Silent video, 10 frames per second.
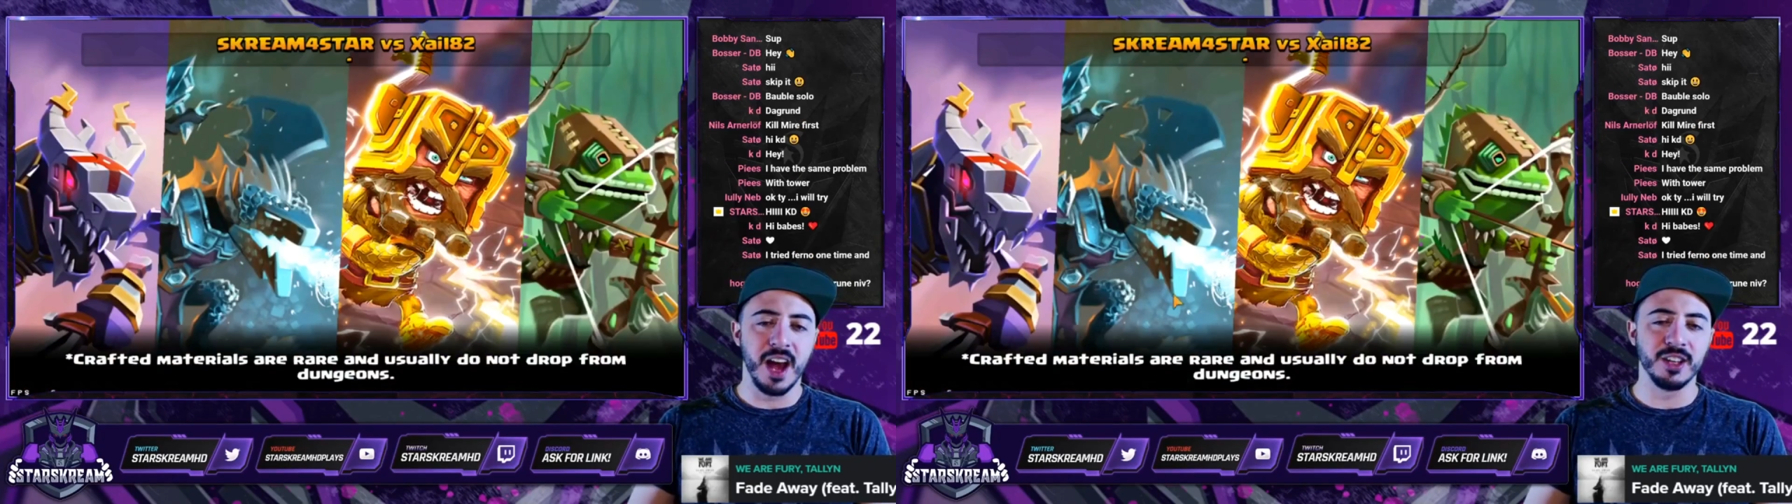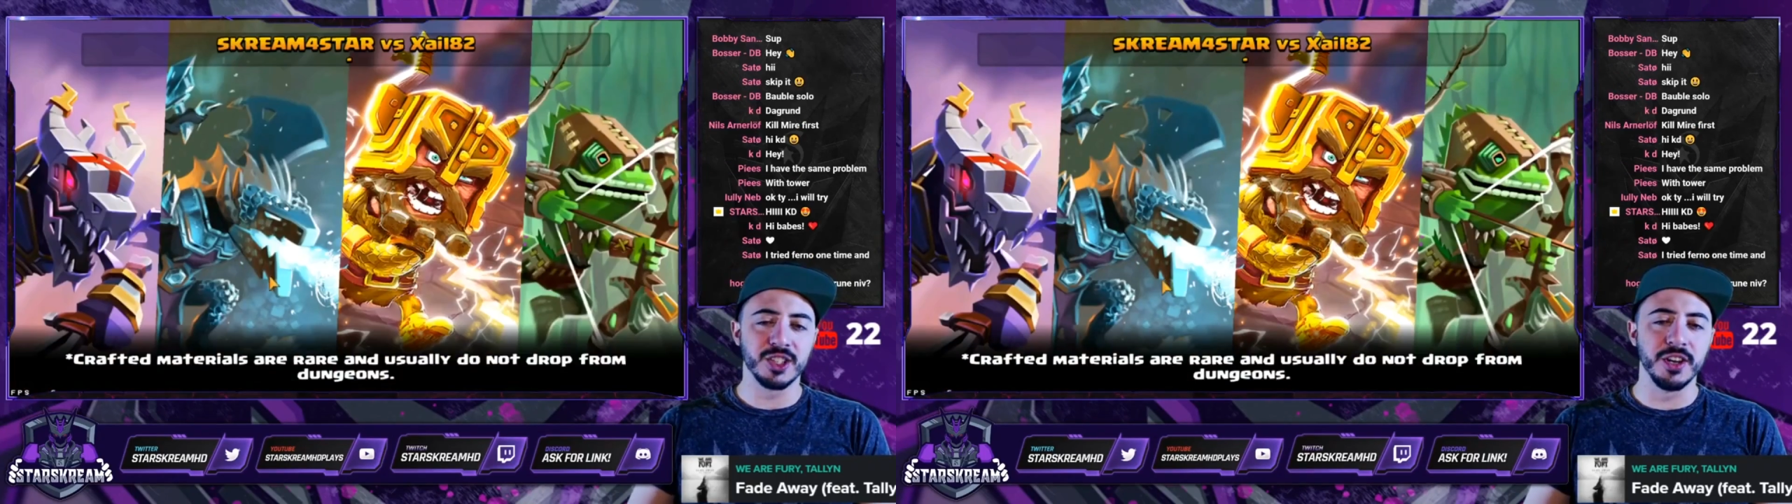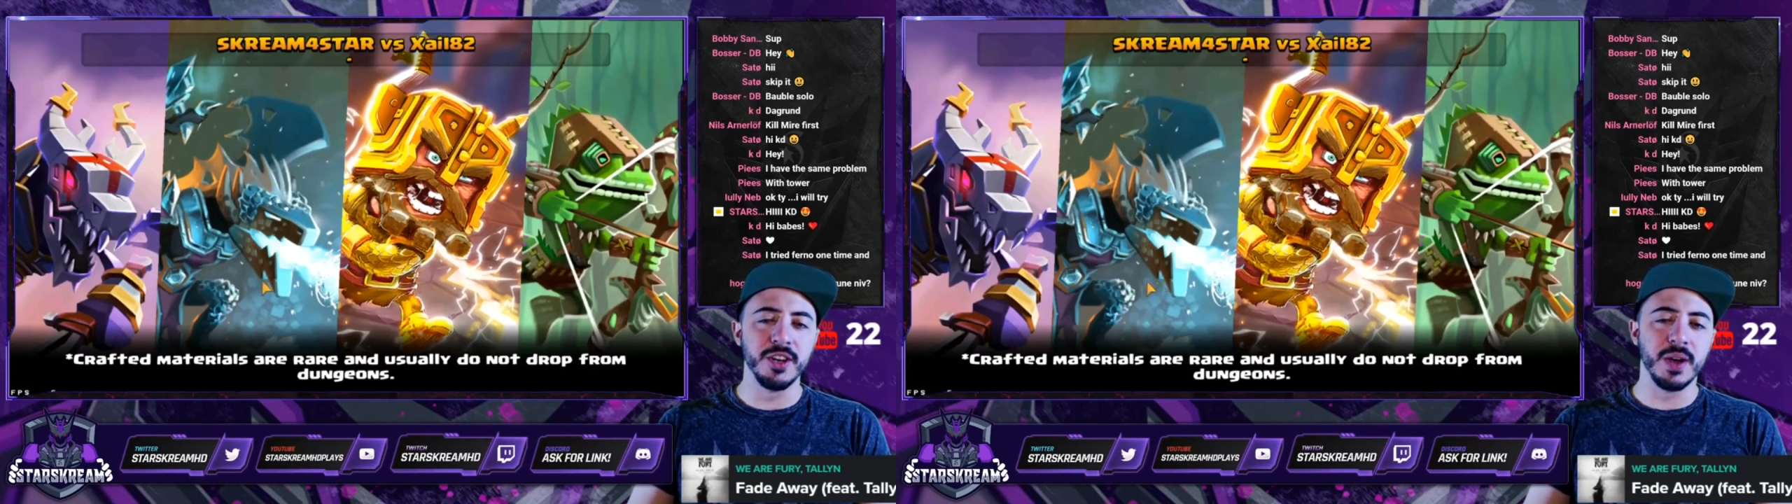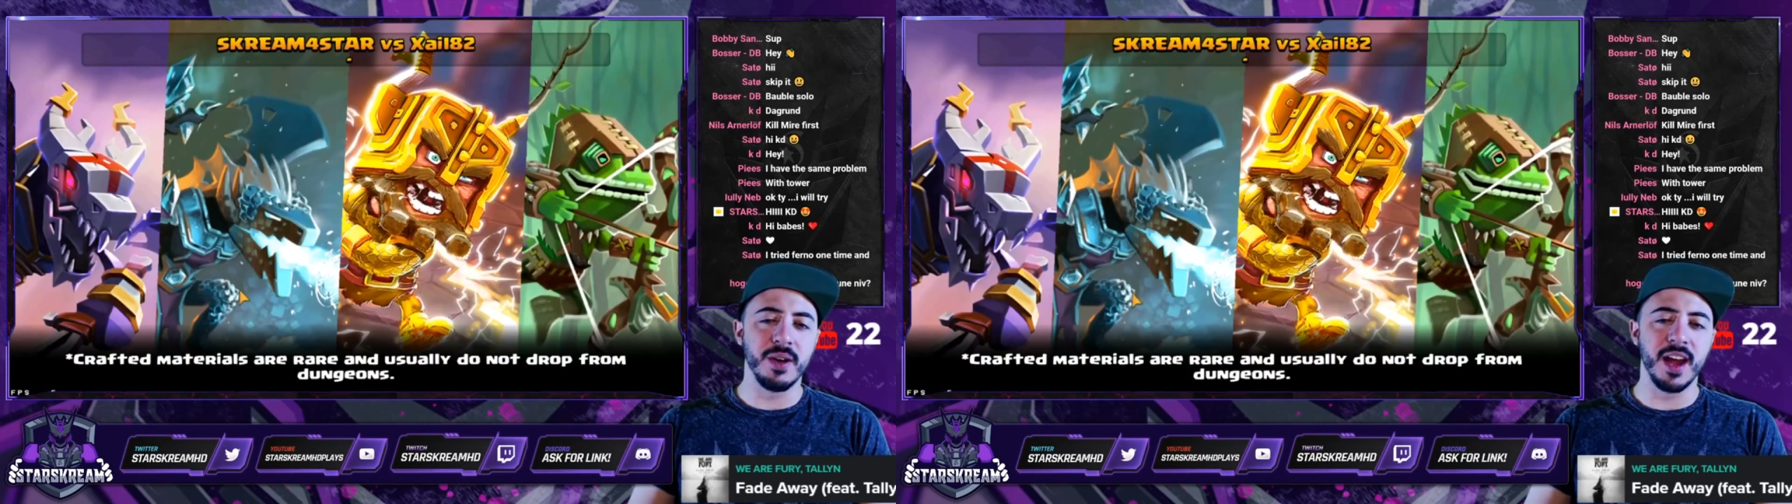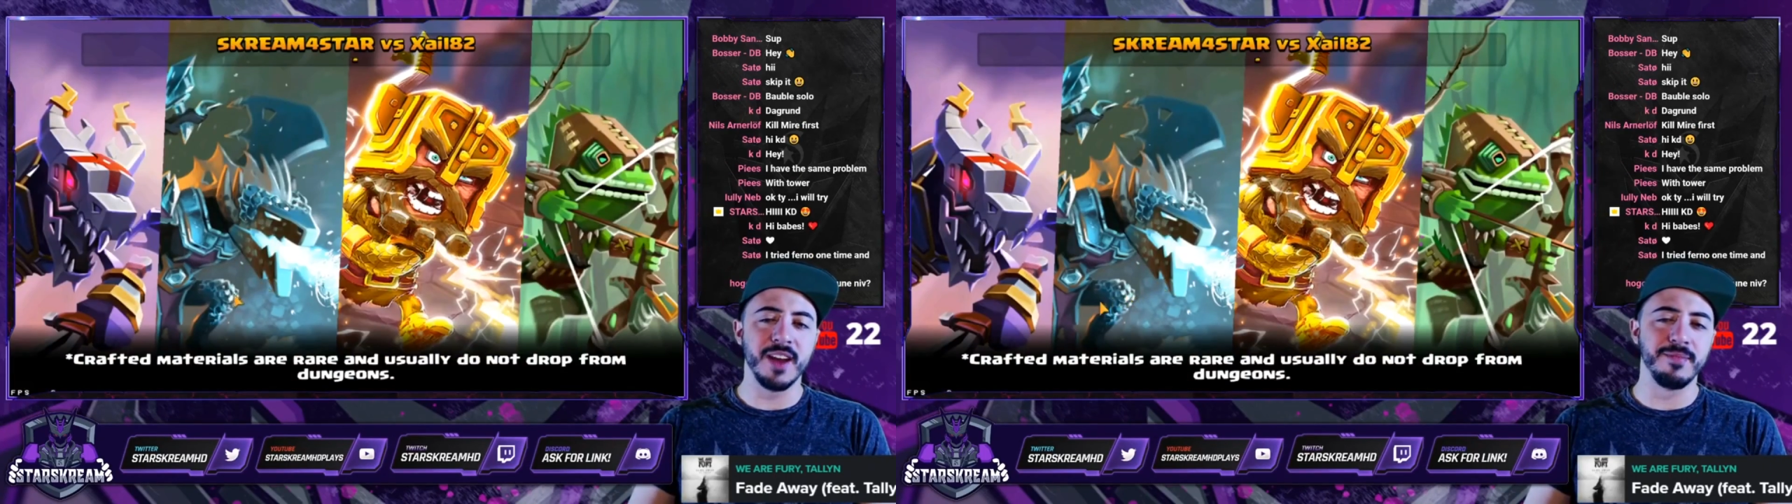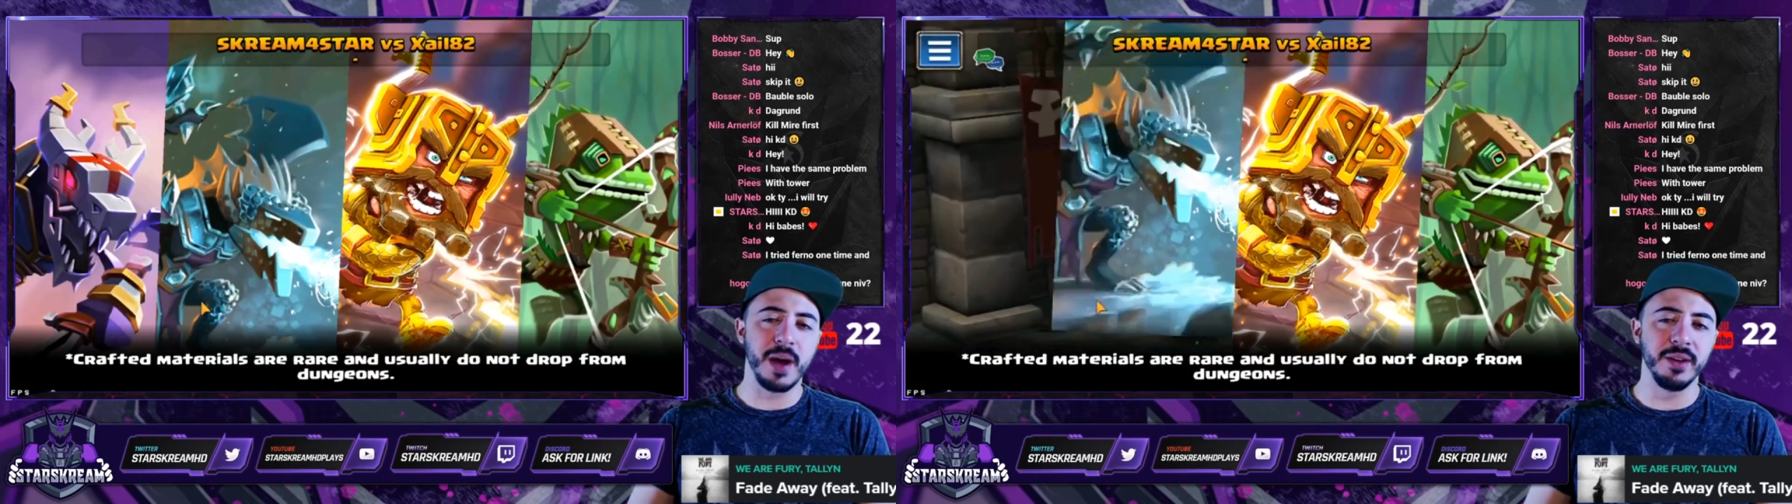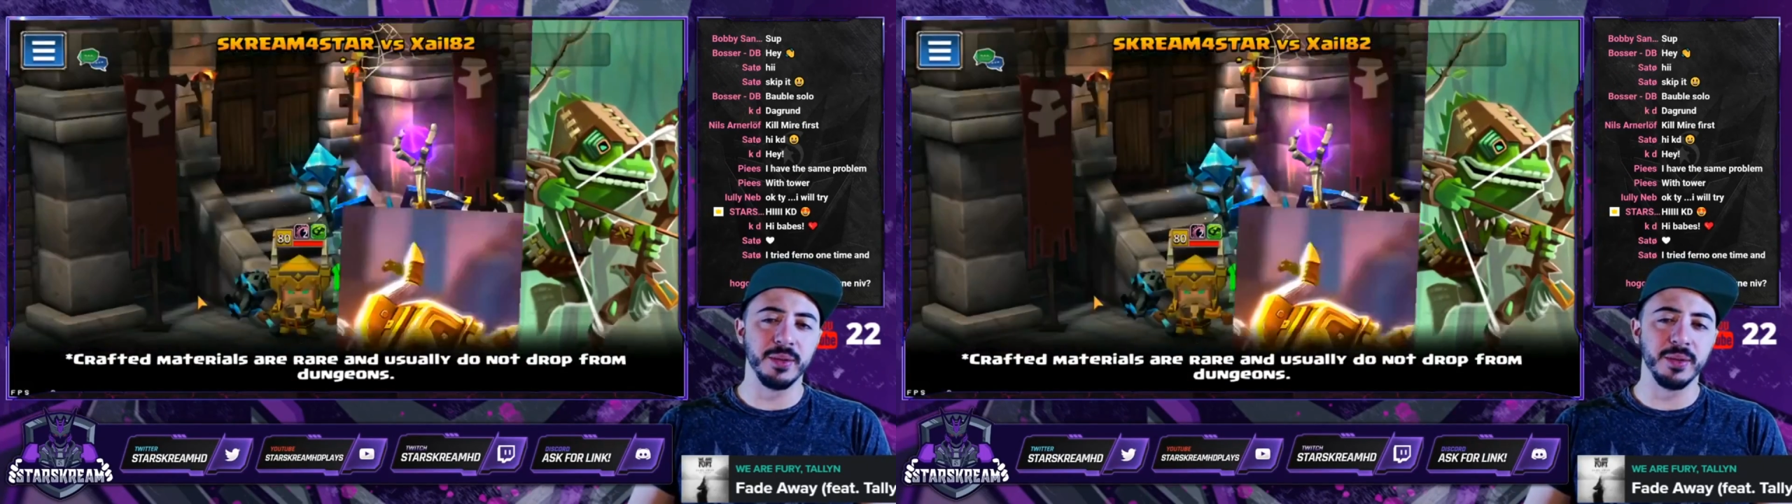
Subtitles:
I'll show you how I have mine